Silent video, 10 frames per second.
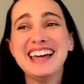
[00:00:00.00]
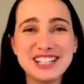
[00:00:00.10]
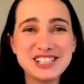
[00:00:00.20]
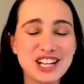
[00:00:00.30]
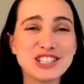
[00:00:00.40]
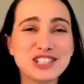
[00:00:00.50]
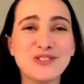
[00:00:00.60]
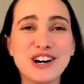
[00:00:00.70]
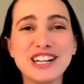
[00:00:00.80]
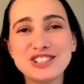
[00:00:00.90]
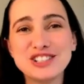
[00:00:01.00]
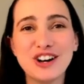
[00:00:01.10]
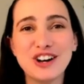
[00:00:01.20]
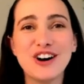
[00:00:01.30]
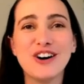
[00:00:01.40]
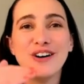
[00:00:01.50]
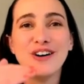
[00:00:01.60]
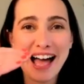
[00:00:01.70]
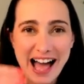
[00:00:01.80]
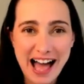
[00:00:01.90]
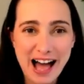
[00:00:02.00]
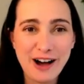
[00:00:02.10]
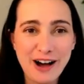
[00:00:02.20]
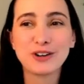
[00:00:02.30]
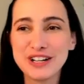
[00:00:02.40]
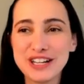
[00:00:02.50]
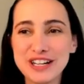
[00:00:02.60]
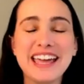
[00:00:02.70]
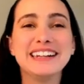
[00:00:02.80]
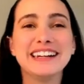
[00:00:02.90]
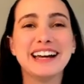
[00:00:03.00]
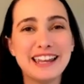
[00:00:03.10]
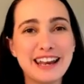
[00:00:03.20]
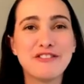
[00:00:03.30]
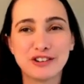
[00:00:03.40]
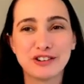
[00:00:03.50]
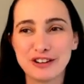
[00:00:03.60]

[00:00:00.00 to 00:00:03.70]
they just wanted to know how to create an evergreen